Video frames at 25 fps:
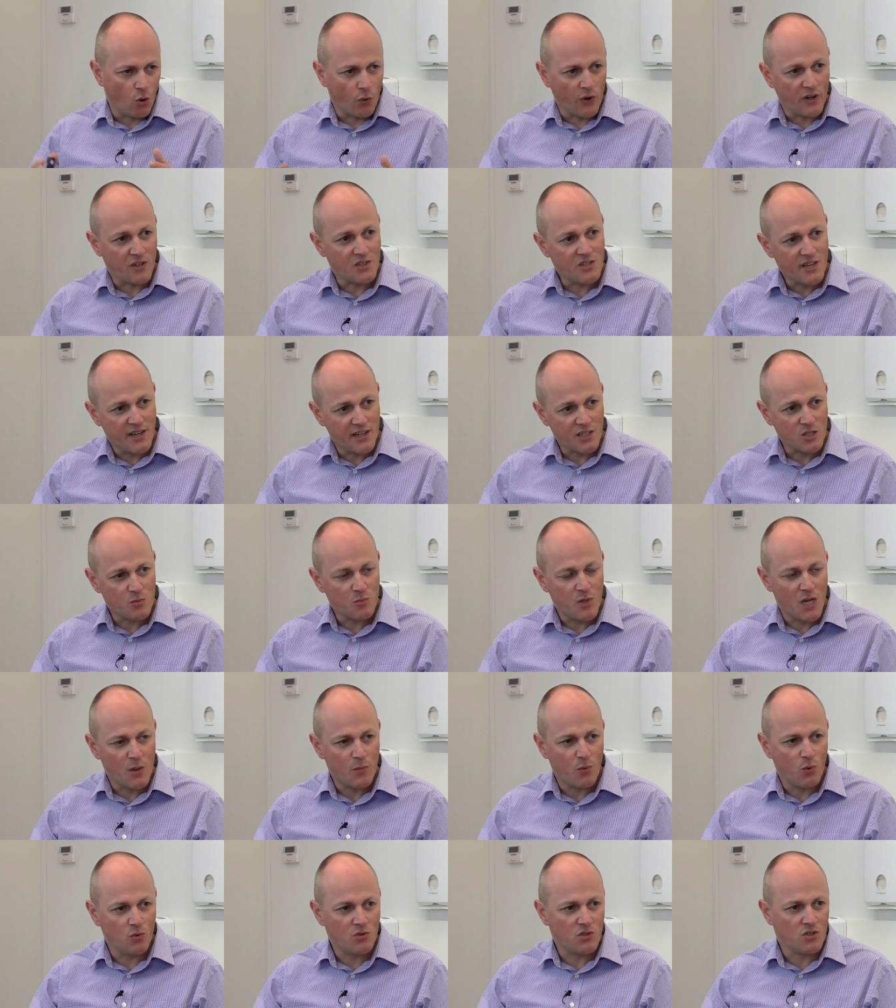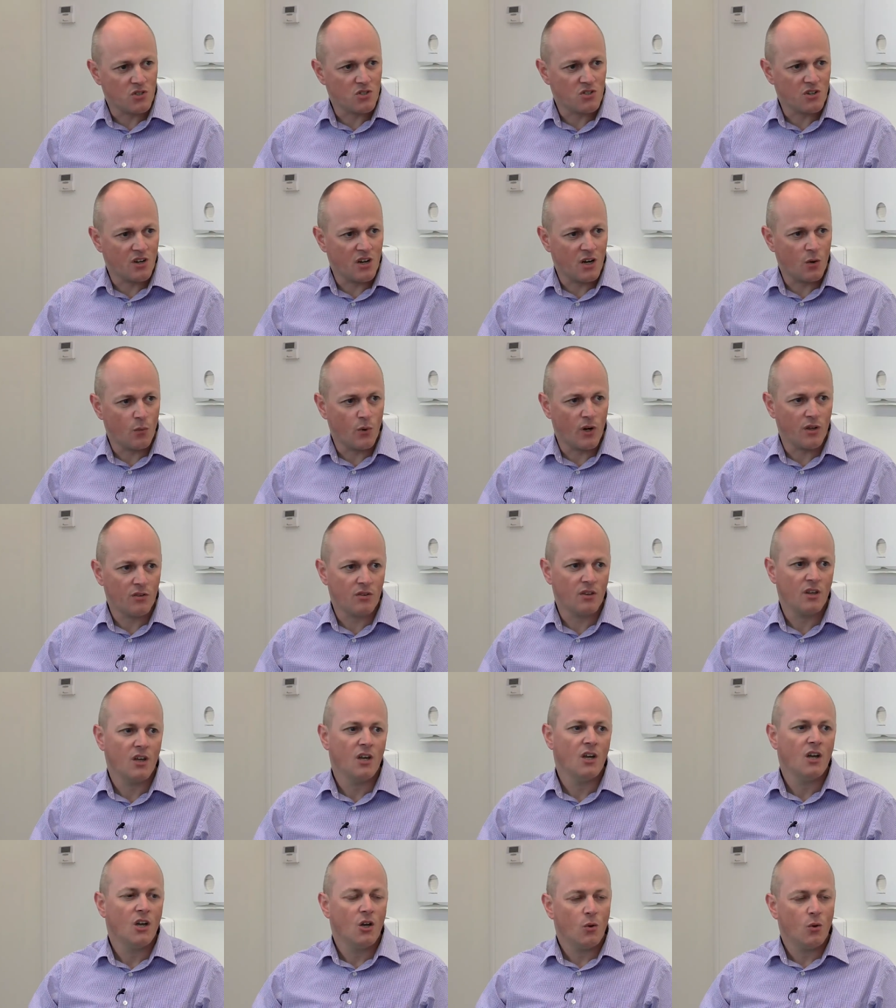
orientates people to start with